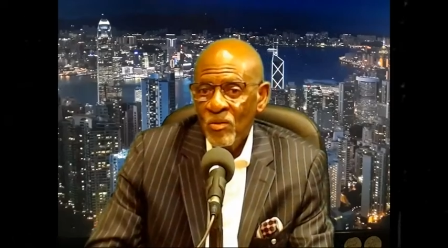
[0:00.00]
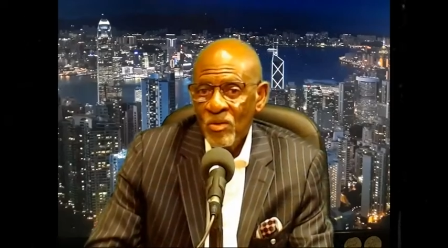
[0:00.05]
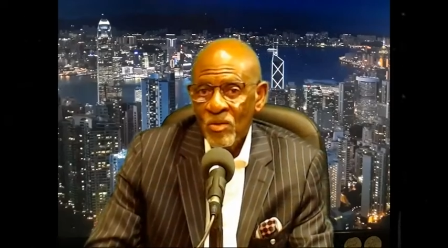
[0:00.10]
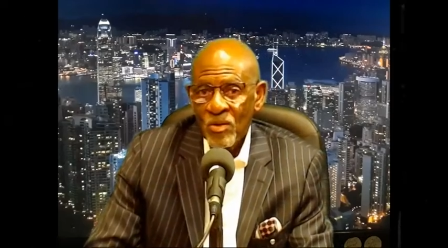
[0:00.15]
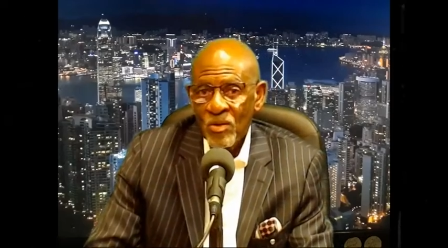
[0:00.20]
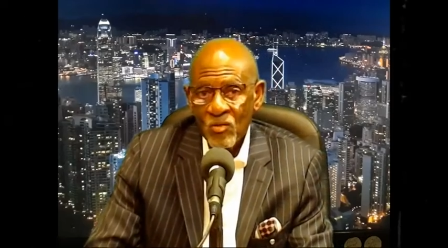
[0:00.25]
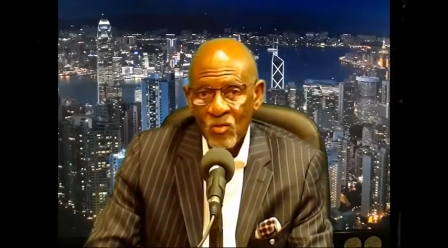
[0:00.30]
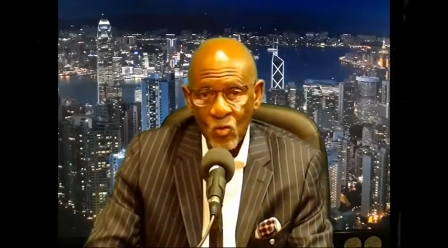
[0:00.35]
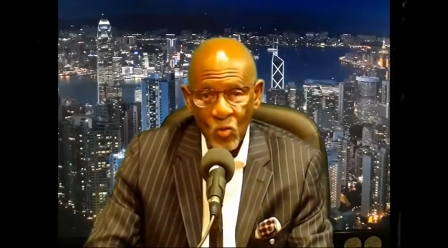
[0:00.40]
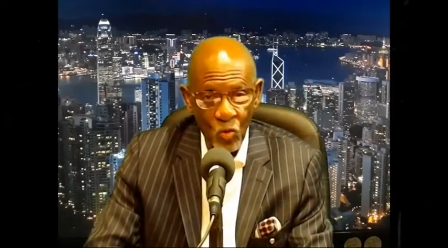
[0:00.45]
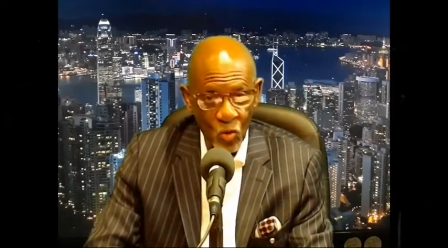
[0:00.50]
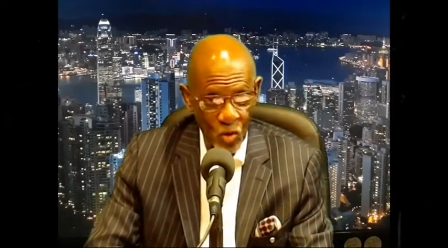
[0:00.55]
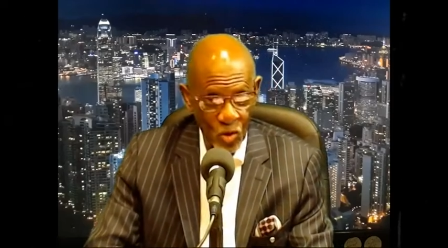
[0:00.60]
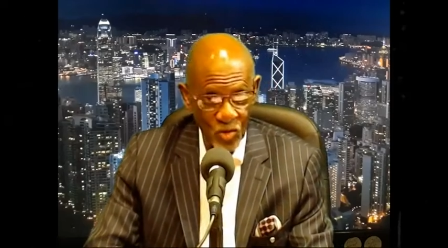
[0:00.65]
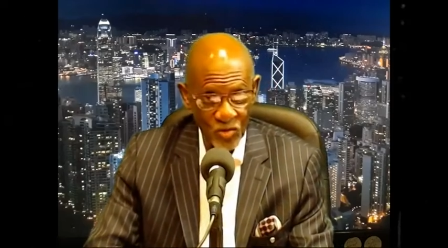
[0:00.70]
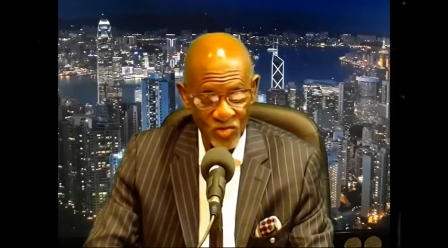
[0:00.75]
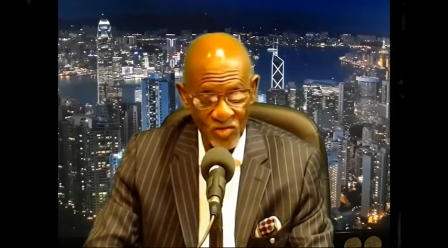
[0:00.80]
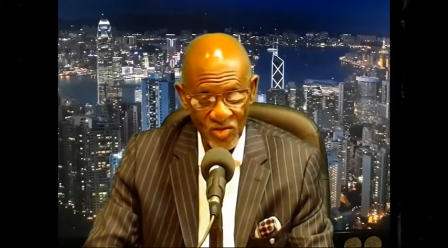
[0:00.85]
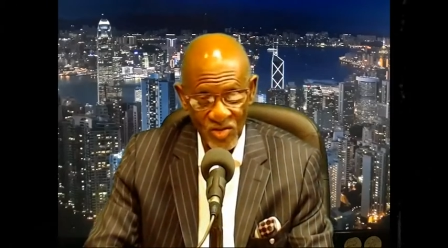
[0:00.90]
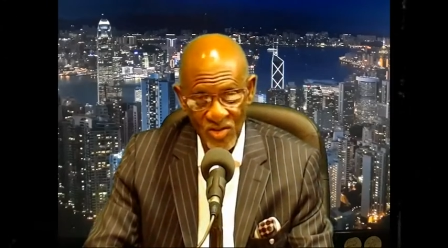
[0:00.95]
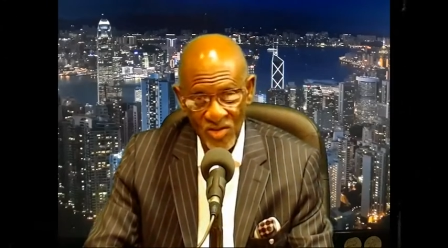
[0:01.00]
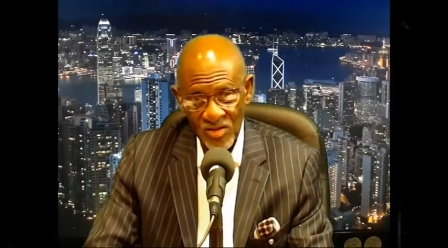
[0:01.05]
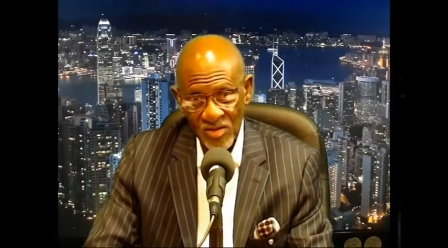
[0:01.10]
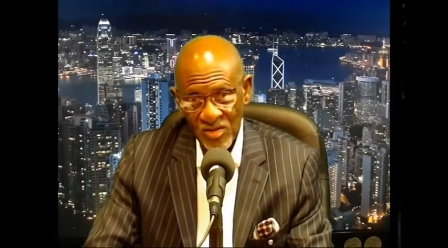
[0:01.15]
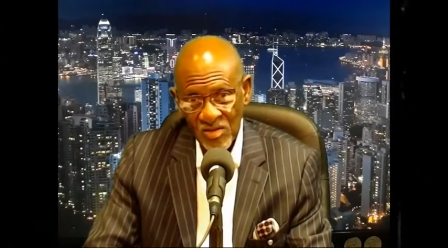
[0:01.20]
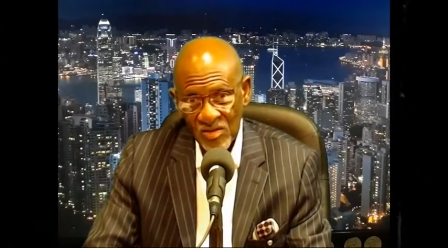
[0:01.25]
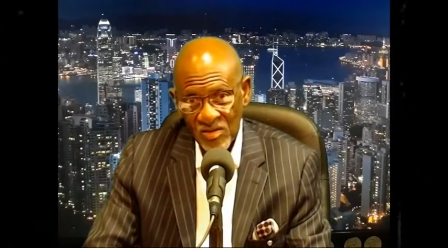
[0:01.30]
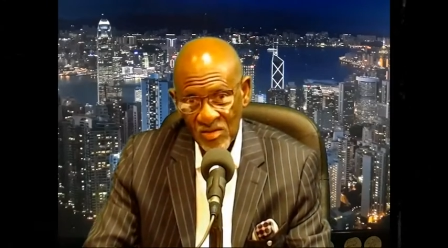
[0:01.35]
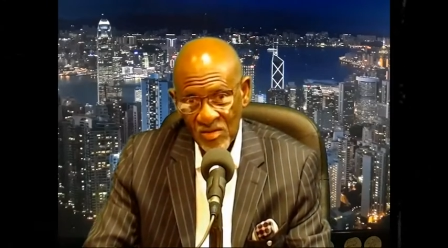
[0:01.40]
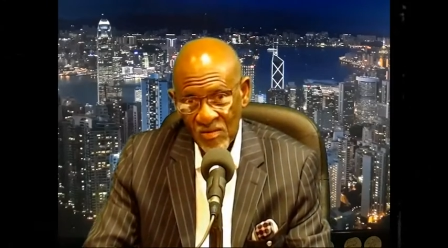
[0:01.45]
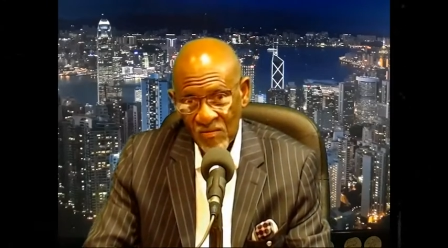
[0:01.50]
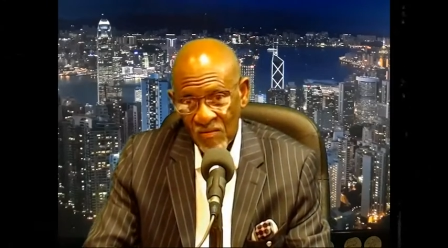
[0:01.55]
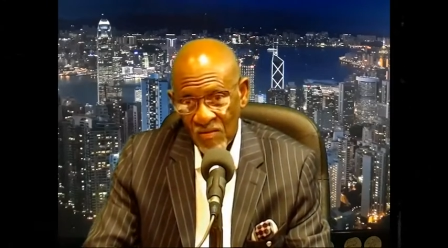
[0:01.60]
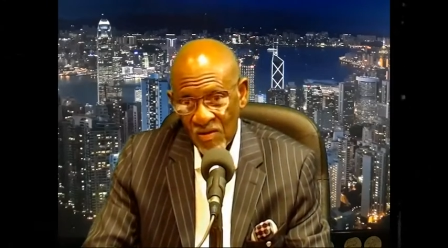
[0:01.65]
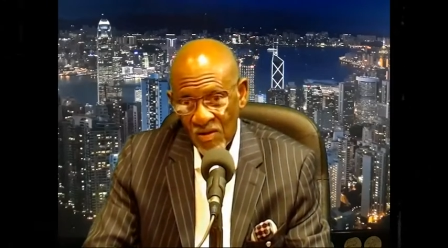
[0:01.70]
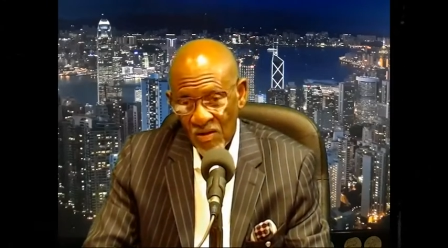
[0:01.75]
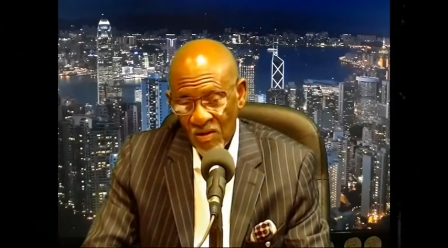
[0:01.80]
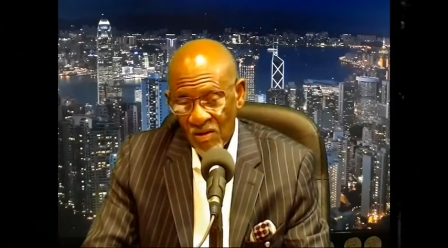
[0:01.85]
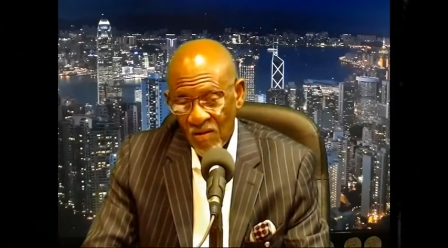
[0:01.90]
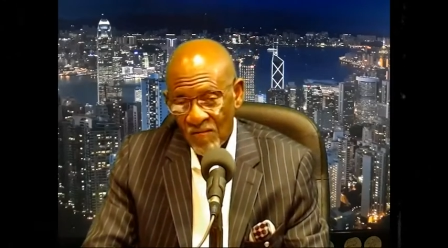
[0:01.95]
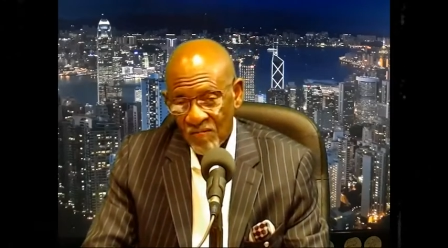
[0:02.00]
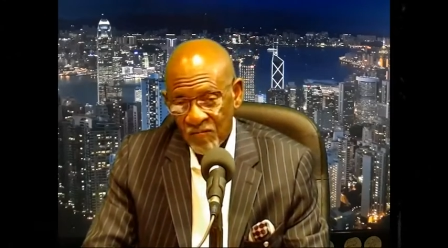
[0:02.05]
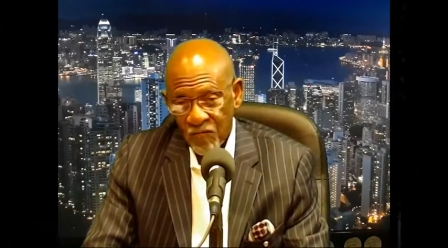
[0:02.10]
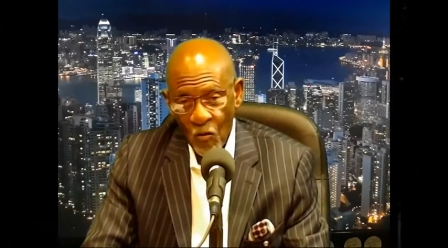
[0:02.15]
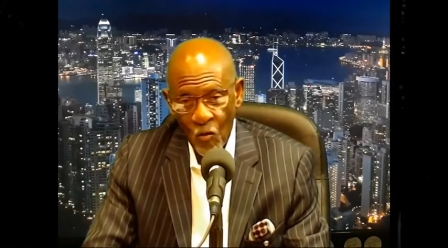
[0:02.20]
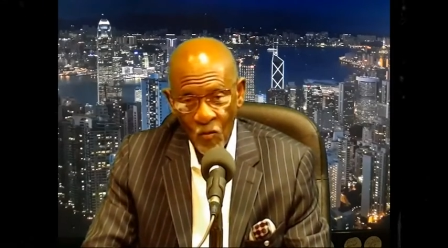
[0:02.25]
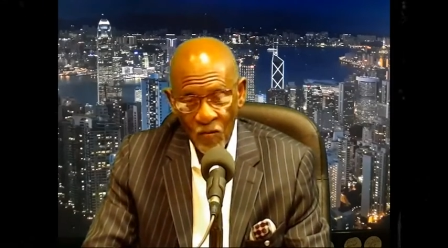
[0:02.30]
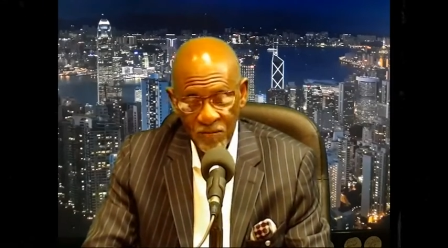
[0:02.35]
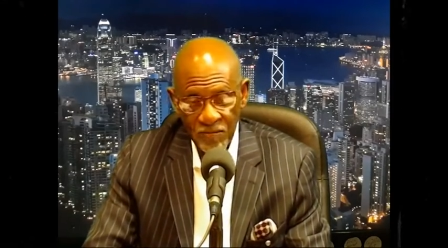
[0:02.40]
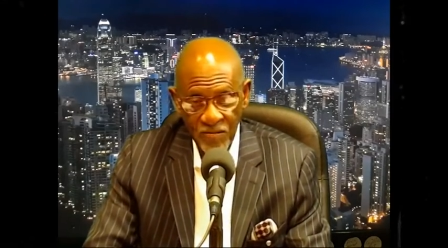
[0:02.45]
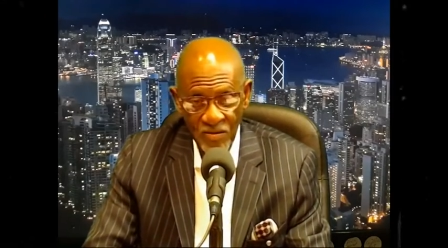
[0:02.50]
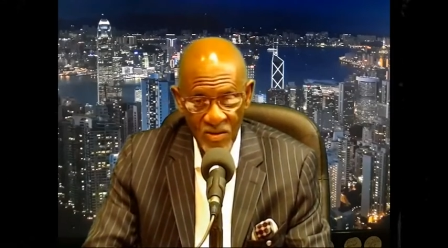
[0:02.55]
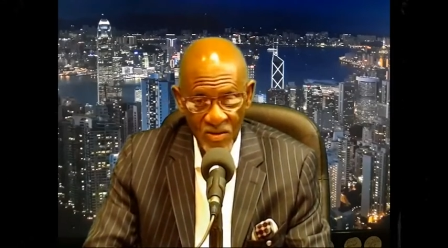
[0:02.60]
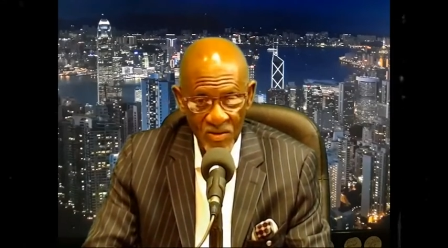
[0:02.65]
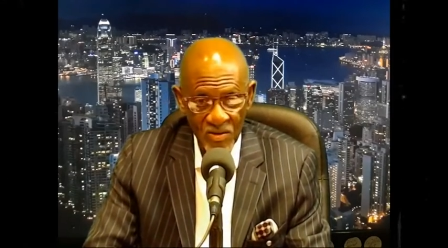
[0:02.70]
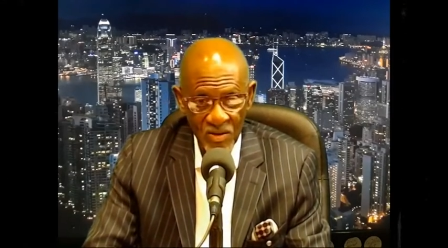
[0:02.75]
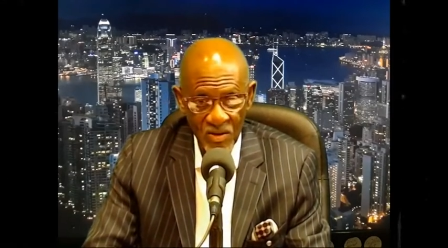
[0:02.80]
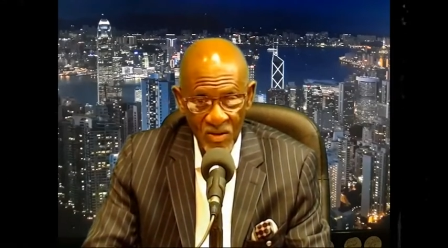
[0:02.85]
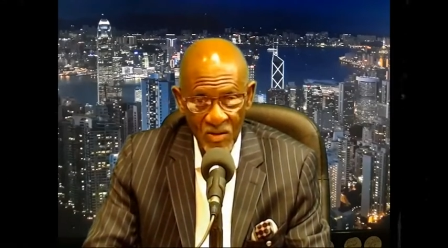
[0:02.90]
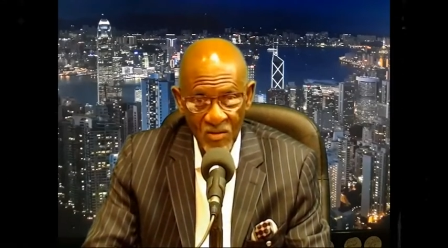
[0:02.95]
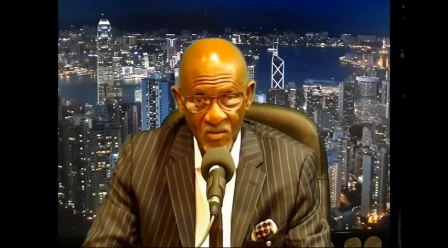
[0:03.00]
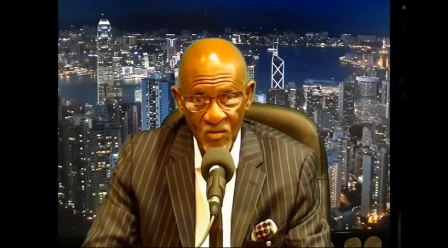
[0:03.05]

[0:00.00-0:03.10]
The, the word says in four in